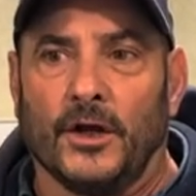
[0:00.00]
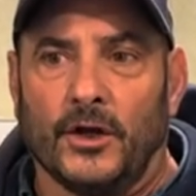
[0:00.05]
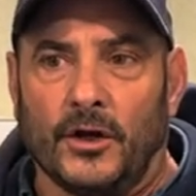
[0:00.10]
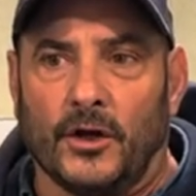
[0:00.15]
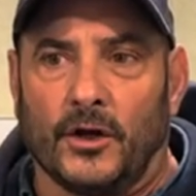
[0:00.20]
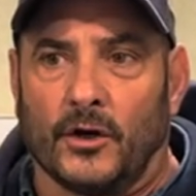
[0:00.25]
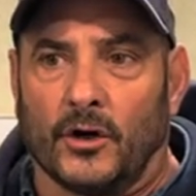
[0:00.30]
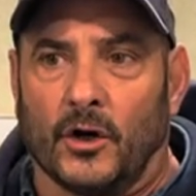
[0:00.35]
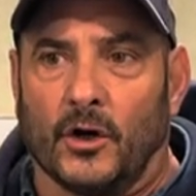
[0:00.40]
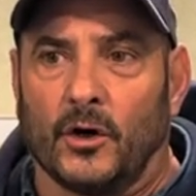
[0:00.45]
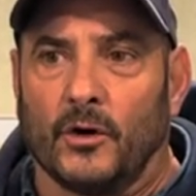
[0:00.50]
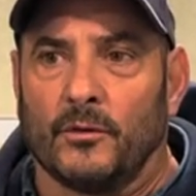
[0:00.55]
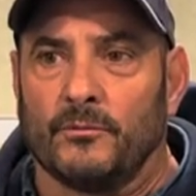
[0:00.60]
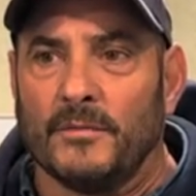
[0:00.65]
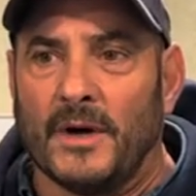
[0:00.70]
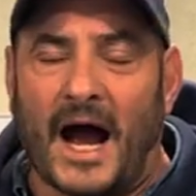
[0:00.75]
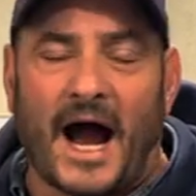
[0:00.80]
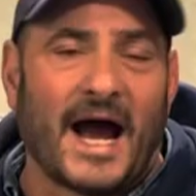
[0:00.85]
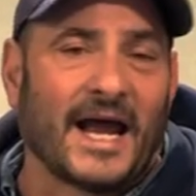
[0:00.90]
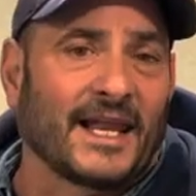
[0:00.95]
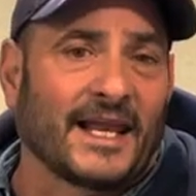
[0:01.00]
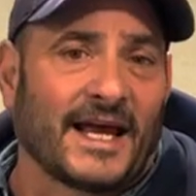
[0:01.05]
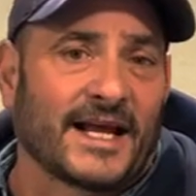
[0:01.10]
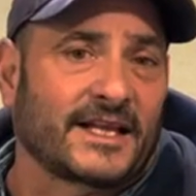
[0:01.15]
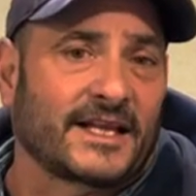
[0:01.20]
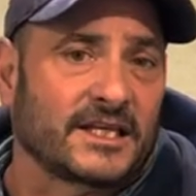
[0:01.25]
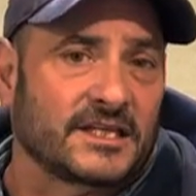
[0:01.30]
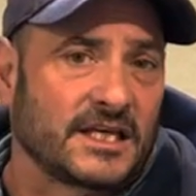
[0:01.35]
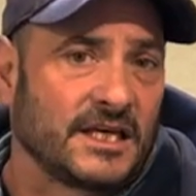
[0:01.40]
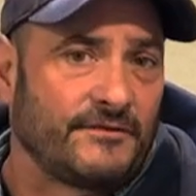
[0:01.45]
I like
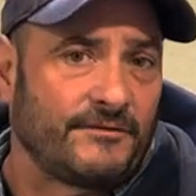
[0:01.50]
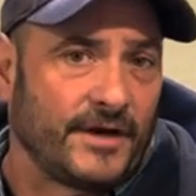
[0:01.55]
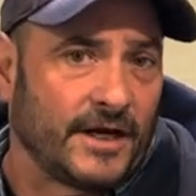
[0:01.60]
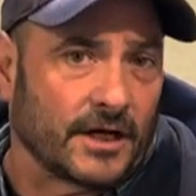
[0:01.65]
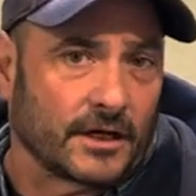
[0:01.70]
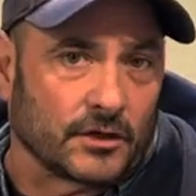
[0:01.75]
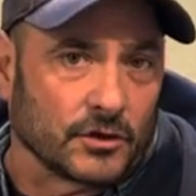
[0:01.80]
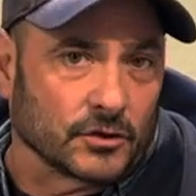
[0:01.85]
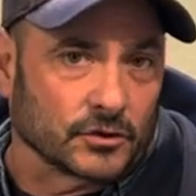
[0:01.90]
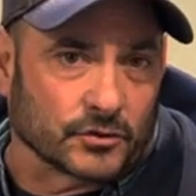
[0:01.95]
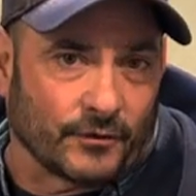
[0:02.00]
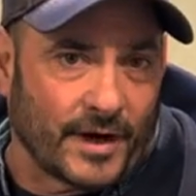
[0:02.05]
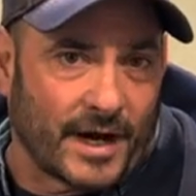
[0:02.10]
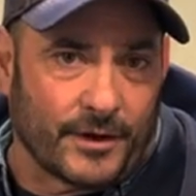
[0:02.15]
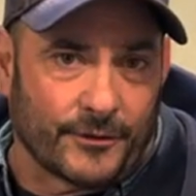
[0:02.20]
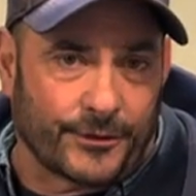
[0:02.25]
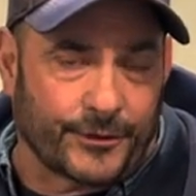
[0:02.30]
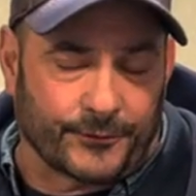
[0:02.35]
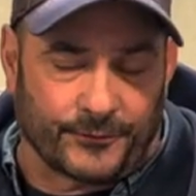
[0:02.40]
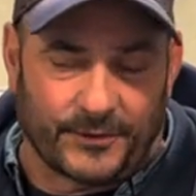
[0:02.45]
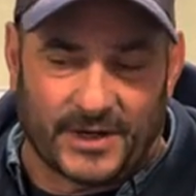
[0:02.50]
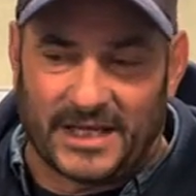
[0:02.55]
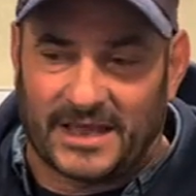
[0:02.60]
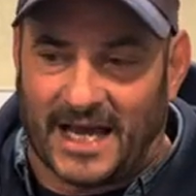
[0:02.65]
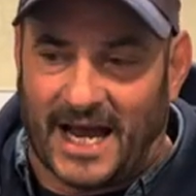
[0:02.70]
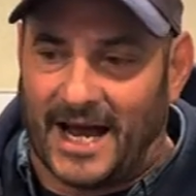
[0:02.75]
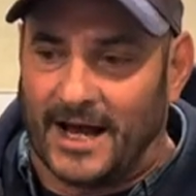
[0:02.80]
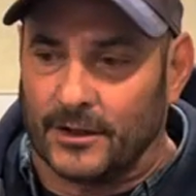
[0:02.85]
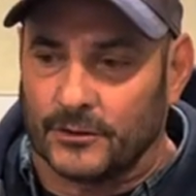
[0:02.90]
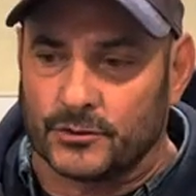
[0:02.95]
to see vehicles around
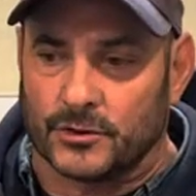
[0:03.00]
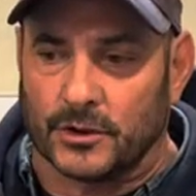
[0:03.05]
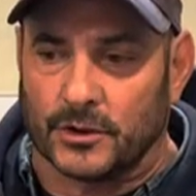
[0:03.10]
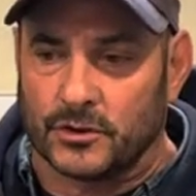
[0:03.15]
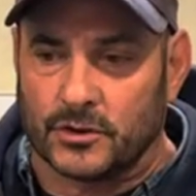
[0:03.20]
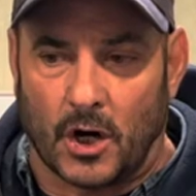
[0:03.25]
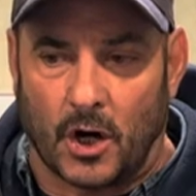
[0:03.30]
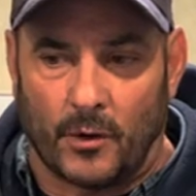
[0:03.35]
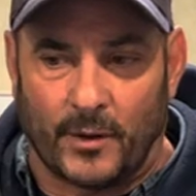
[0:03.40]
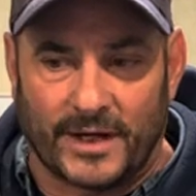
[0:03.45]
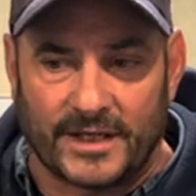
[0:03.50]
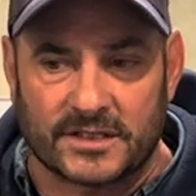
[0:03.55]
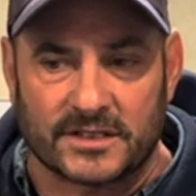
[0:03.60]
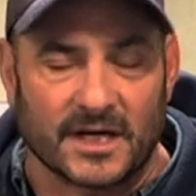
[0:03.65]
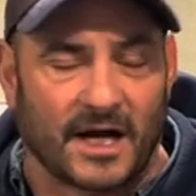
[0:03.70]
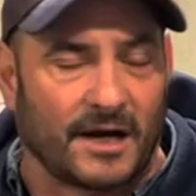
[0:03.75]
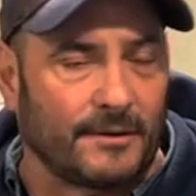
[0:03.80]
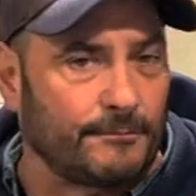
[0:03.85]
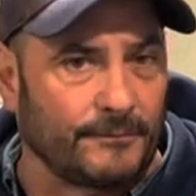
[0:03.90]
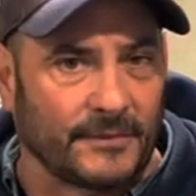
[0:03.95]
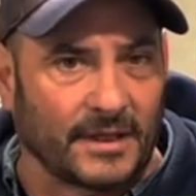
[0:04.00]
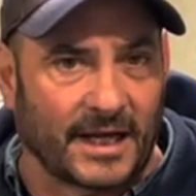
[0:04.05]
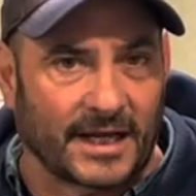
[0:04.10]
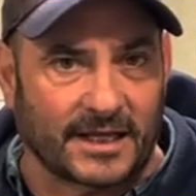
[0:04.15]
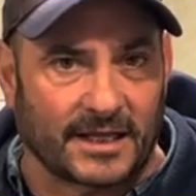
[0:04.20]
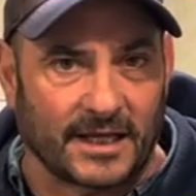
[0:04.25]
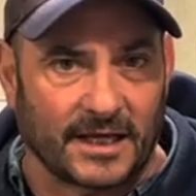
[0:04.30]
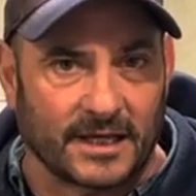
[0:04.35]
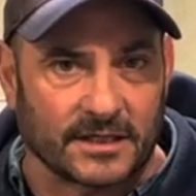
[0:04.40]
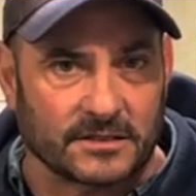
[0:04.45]
3000 towing something
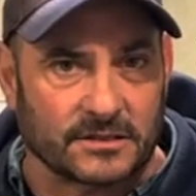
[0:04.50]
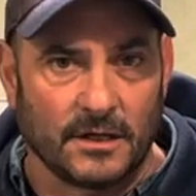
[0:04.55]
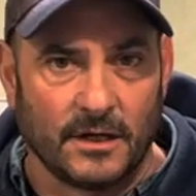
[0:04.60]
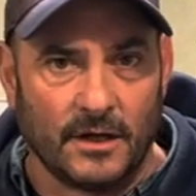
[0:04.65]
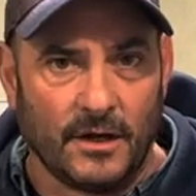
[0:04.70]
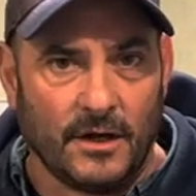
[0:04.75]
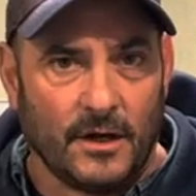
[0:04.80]
like this.